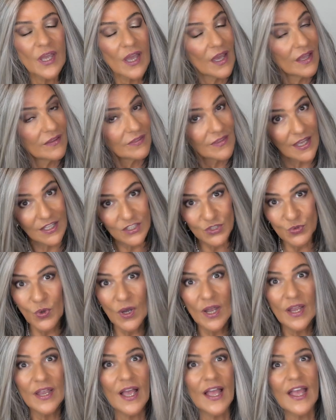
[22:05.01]
and that's
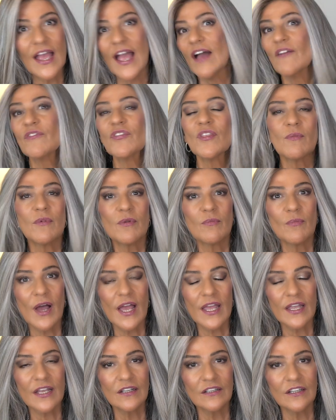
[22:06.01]
why I have them in
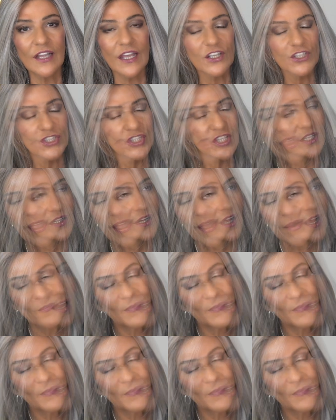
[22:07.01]
my collection.